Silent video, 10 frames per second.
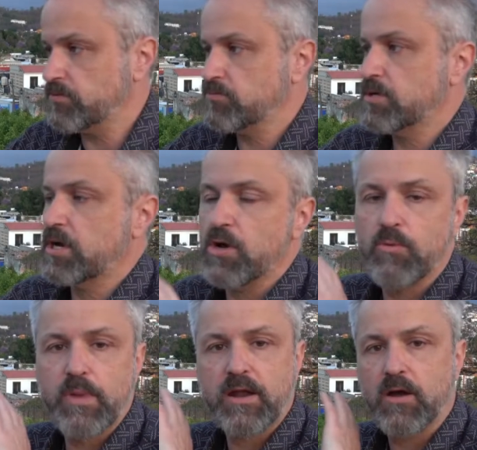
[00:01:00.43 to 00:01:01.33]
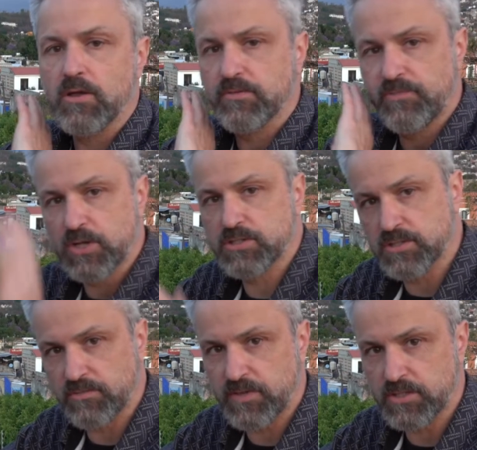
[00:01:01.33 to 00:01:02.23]
you want to know about all the
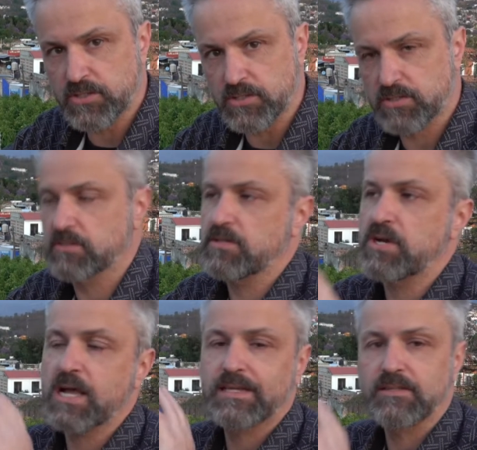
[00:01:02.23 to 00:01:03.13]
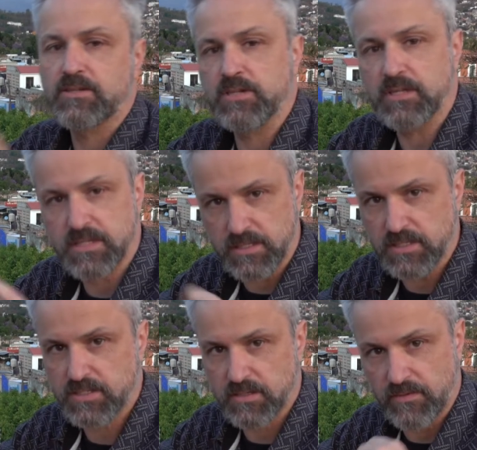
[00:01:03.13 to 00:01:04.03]
functions and features, you're not going to learn it in
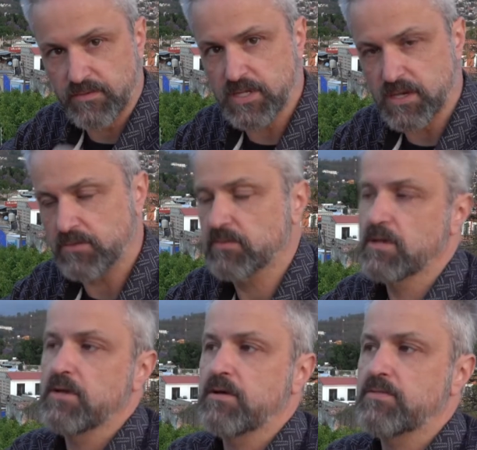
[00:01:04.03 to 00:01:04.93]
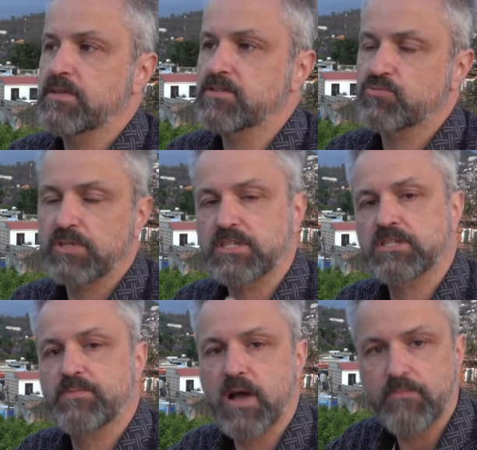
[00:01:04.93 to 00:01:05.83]
this video. This is really
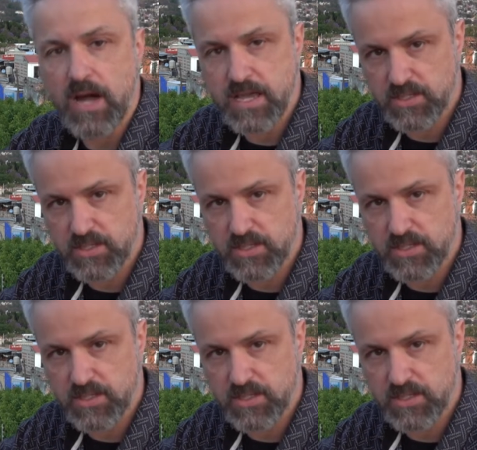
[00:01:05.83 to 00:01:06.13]
just about my